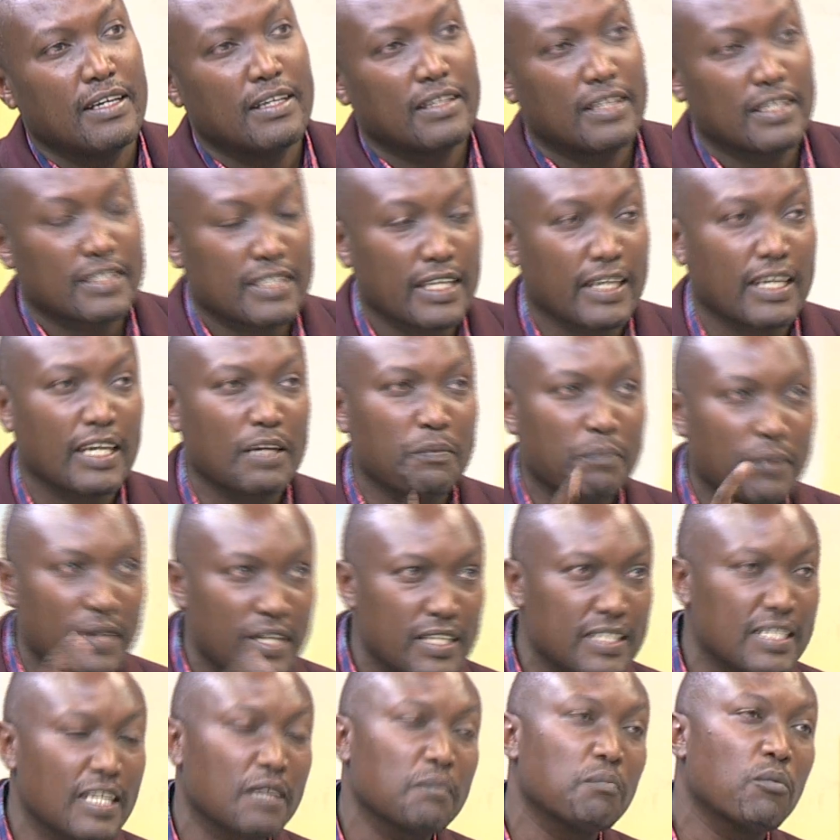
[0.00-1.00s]
The second
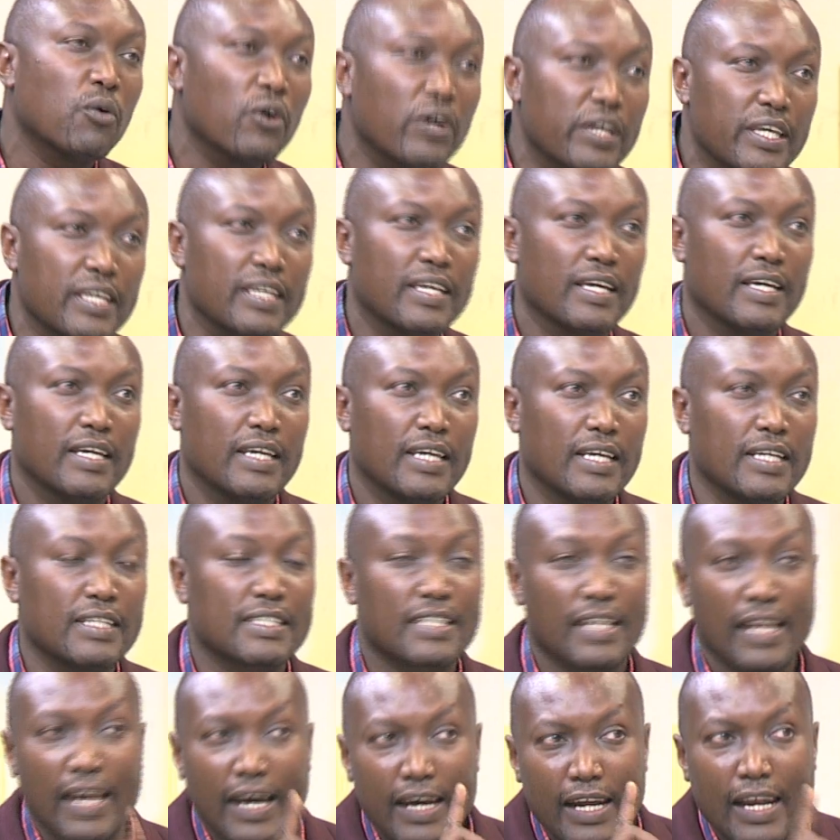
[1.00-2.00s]
president, Moi, in
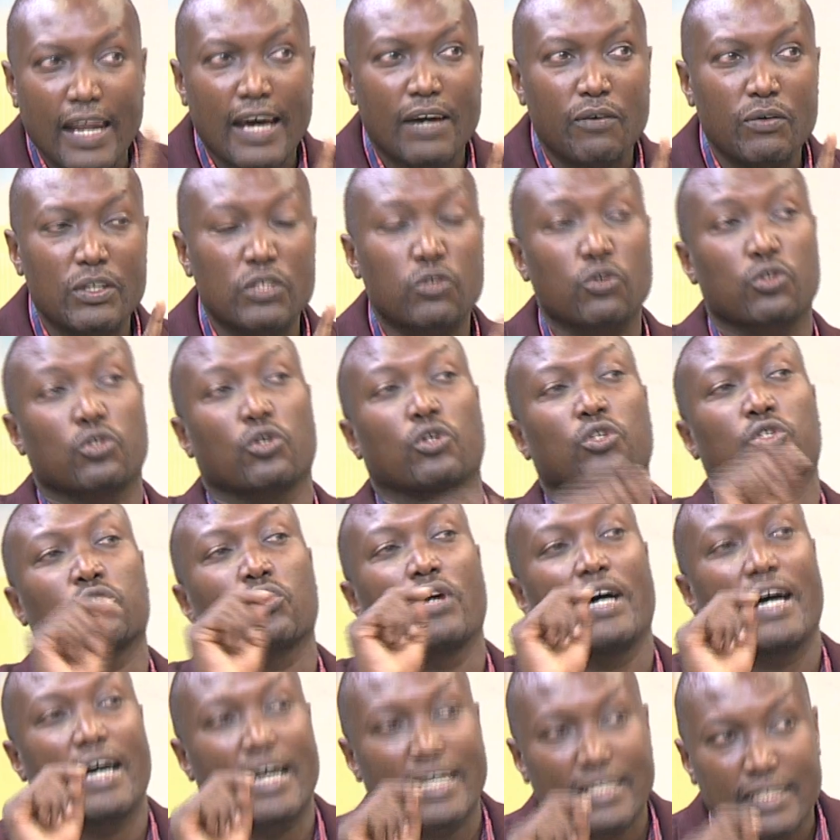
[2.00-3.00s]
slang language was also
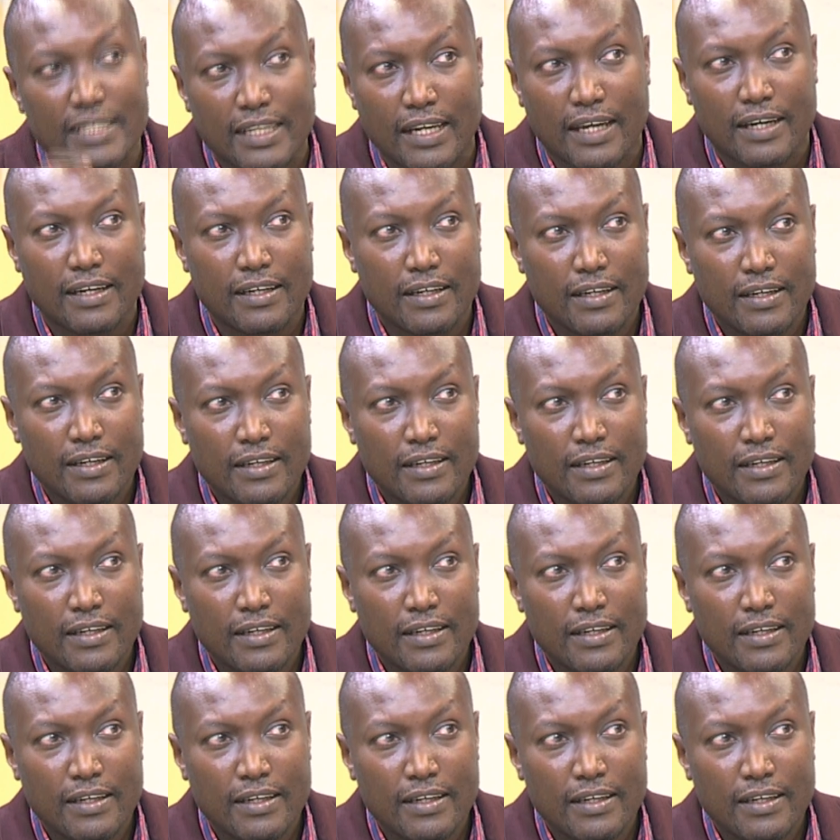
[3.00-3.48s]
a hustler.